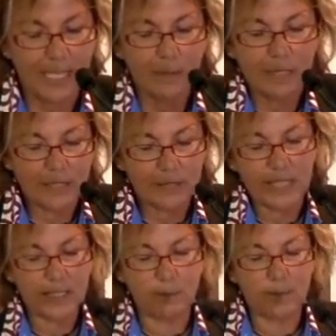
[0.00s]
because of
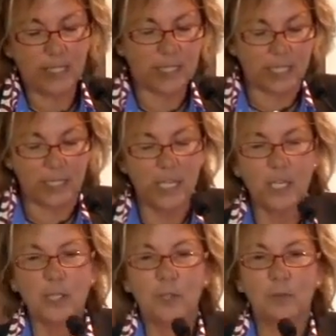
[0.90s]
that ability
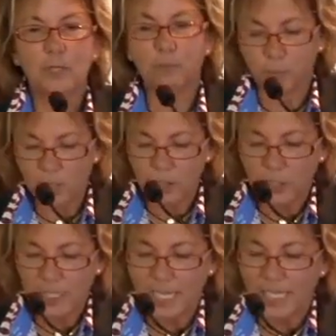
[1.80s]
to
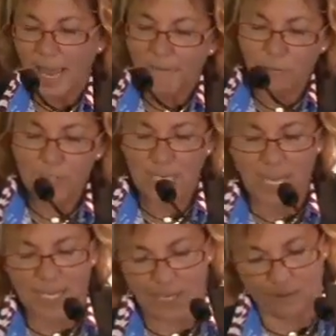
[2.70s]
appreciate every
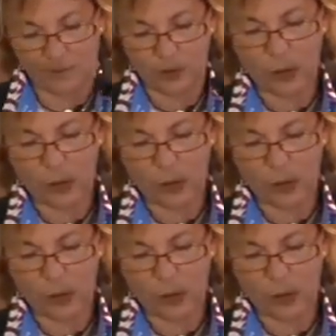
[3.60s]
day, to